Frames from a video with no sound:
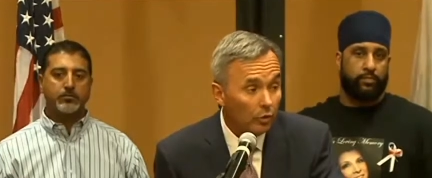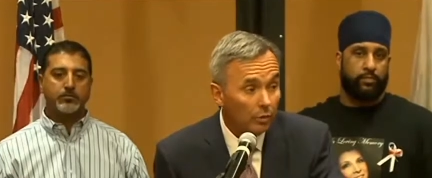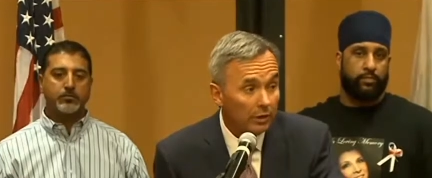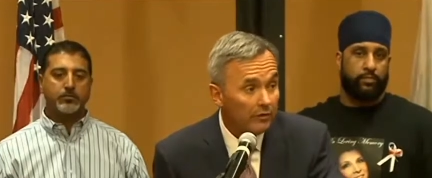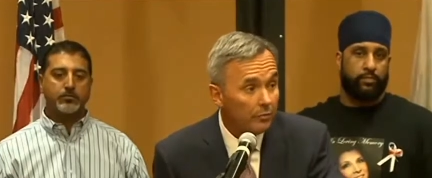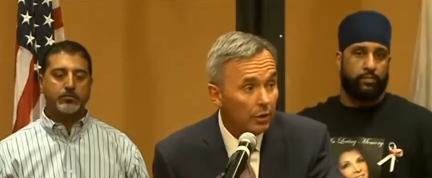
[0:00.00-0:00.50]
Speaker 1: don't
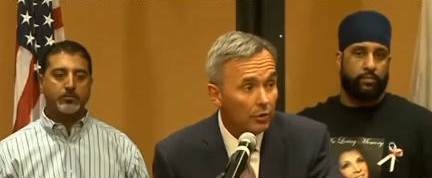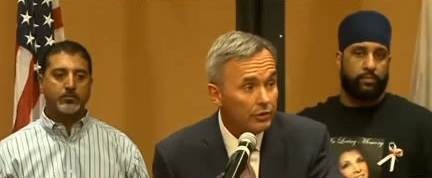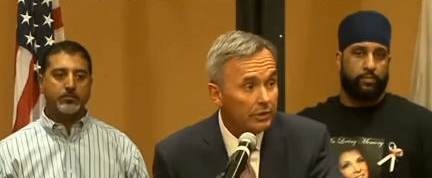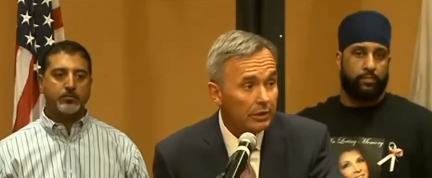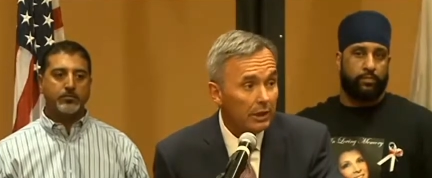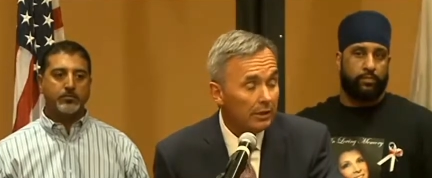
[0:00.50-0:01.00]
believe
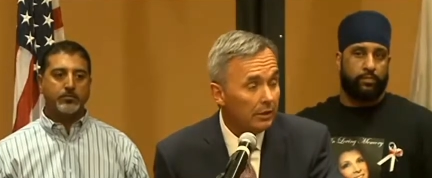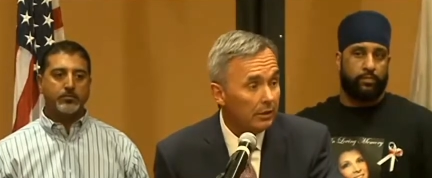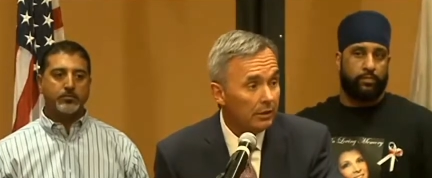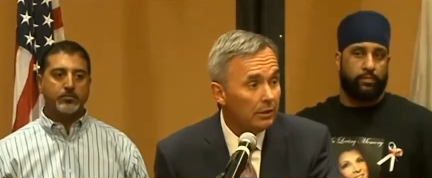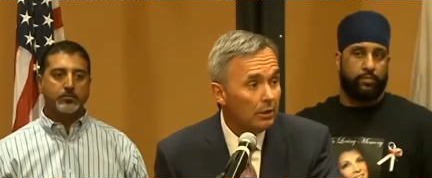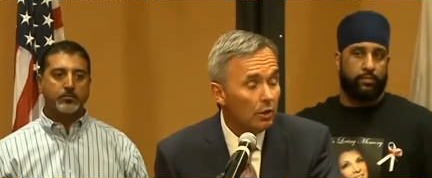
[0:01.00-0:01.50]
posted on
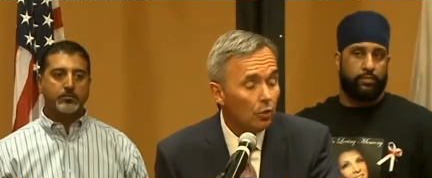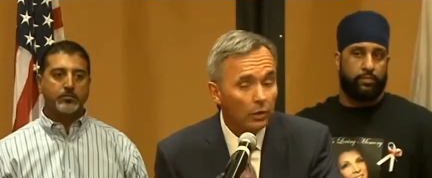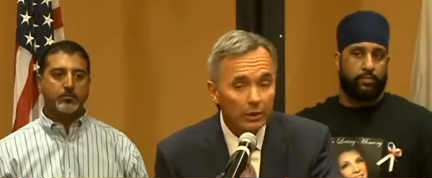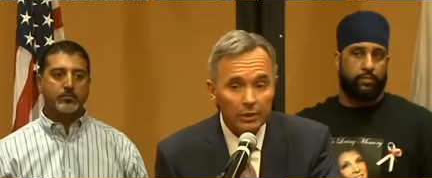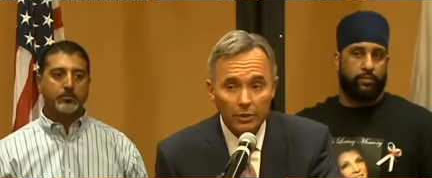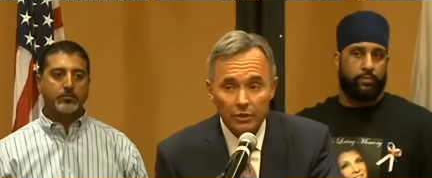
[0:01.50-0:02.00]
the
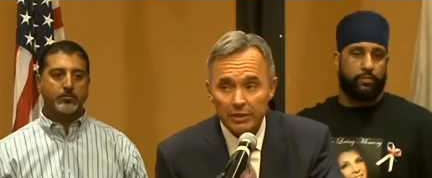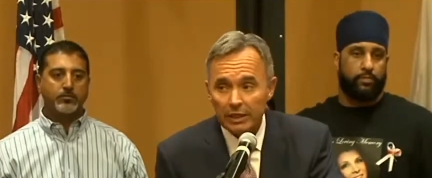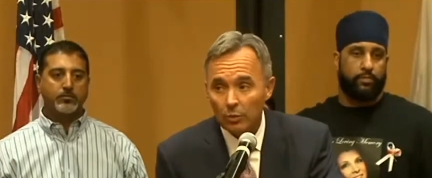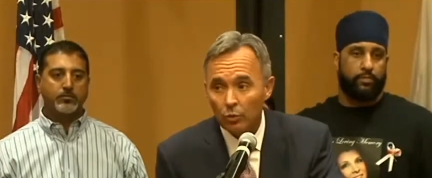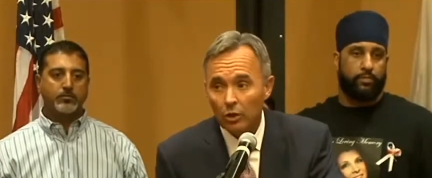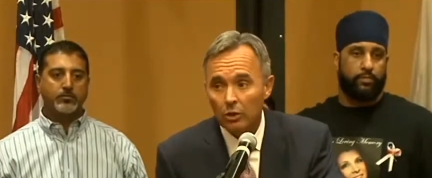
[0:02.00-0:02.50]
windows
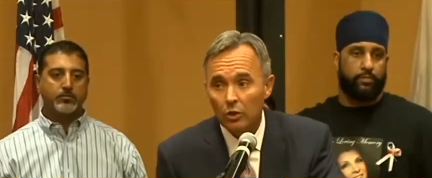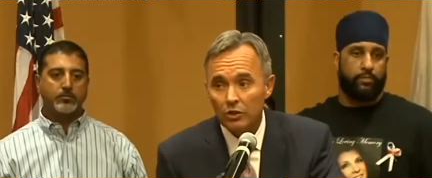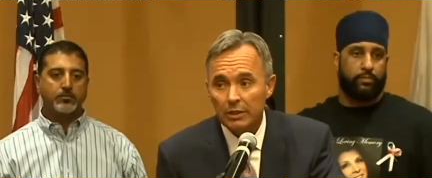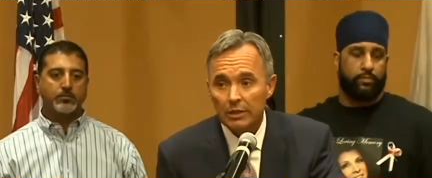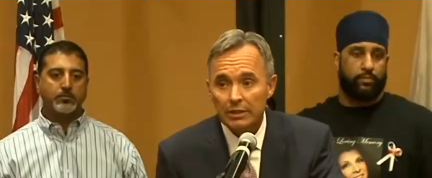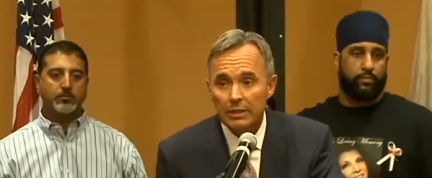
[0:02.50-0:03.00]
saying we're
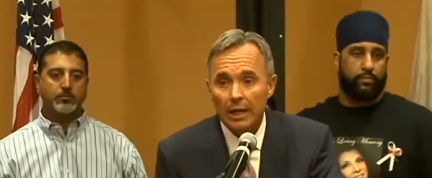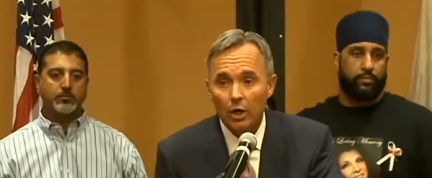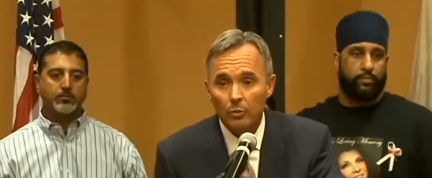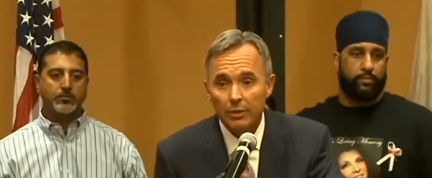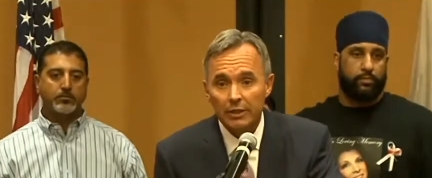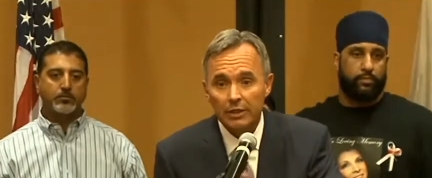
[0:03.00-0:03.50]
closing this
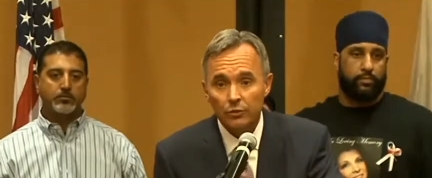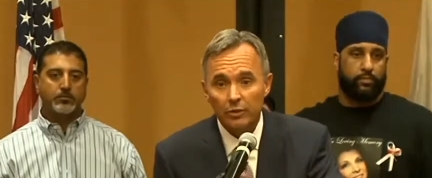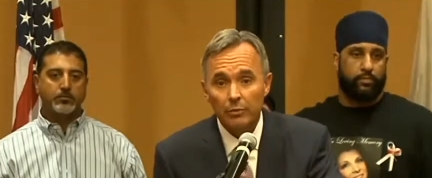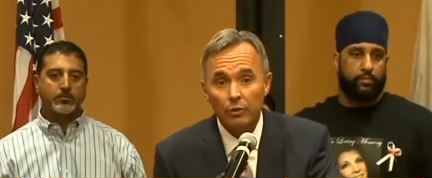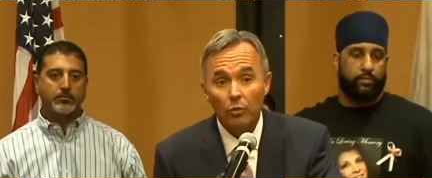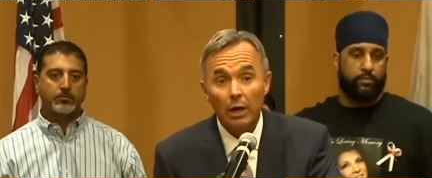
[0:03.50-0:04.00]
down because we've
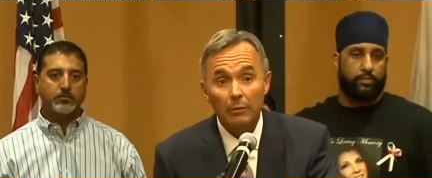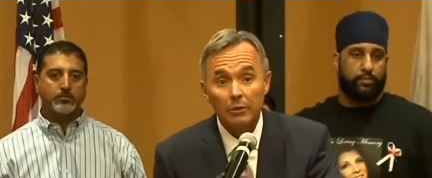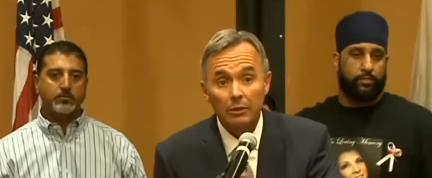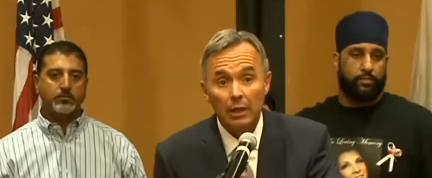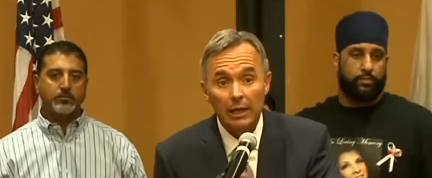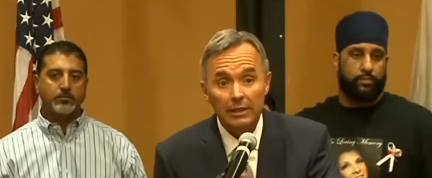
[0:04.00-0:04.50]
been robbed a
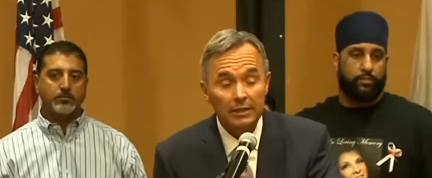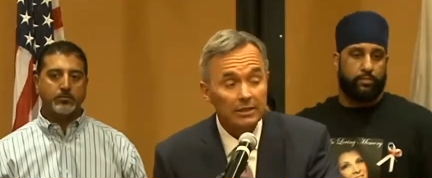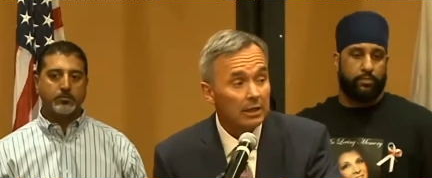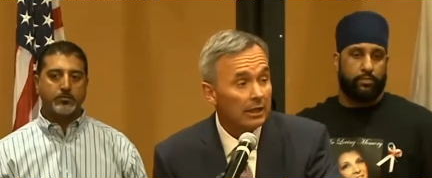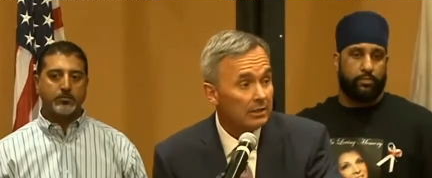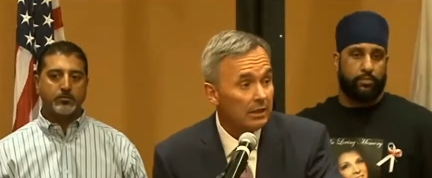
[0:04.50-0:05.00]
lot and it's
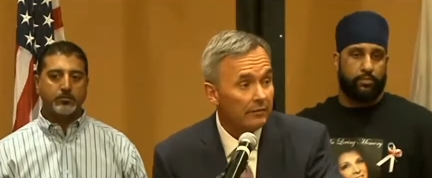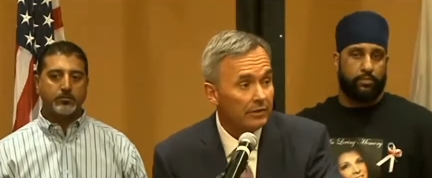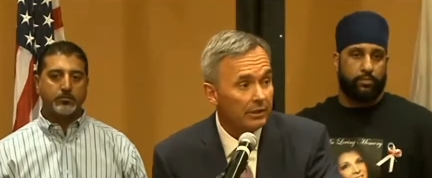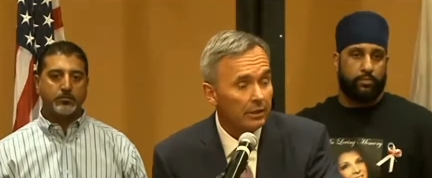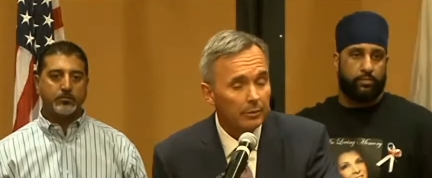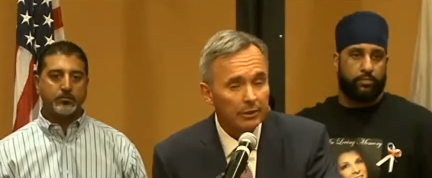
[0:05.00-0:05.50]
not safe to
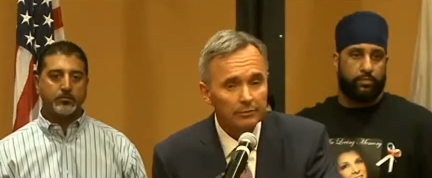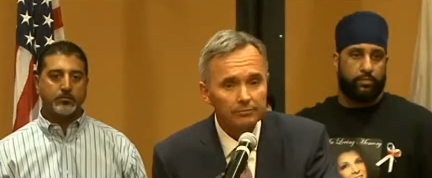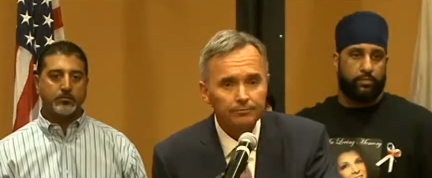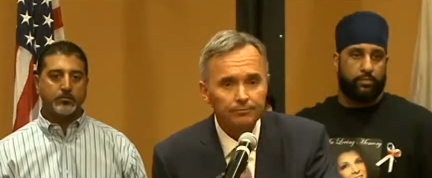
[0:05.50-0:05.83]
come in.